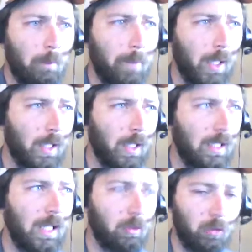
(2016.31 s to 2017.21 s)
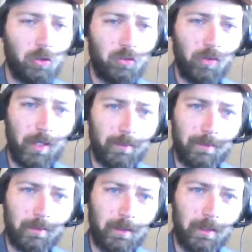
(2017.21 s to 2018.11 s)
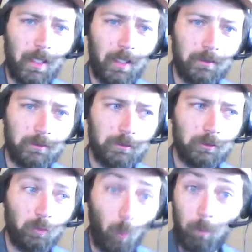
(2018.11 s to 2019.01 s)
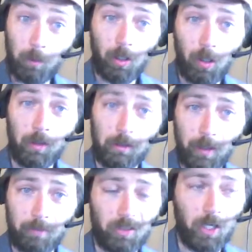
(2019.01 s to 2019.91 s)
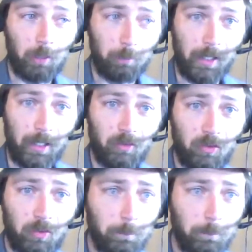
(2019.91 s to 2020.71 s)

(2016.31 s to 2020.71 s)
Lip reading: But it looks like that the what we're calling livestock brands,